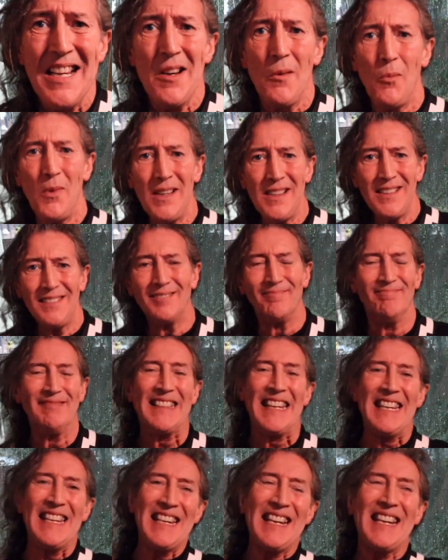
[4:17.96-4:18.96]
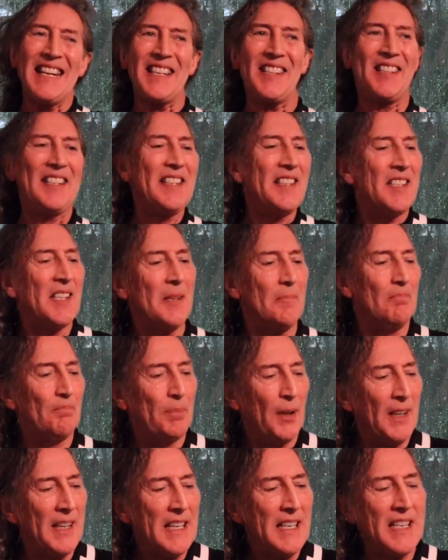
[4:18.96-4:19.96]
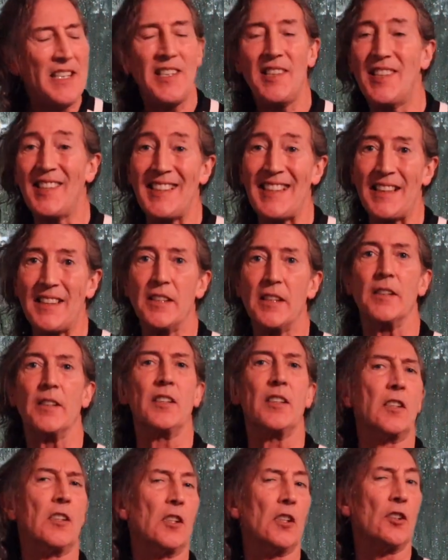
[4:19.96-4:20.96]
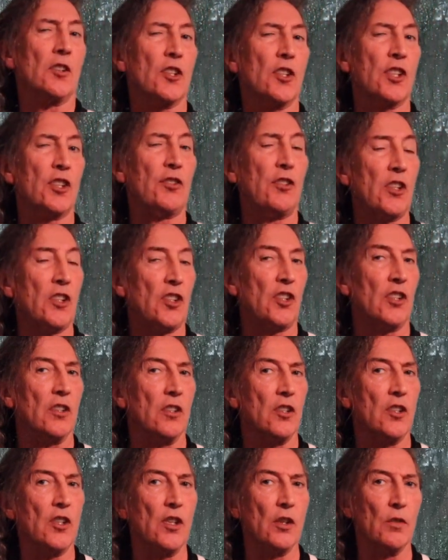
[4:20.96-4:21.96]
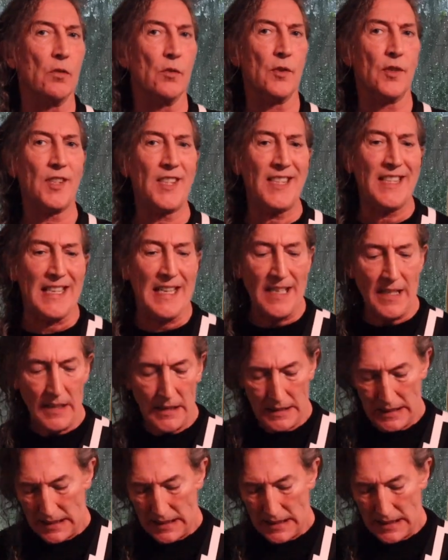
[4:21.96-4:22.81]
Well, yes, it's a pretty standard construction, you see.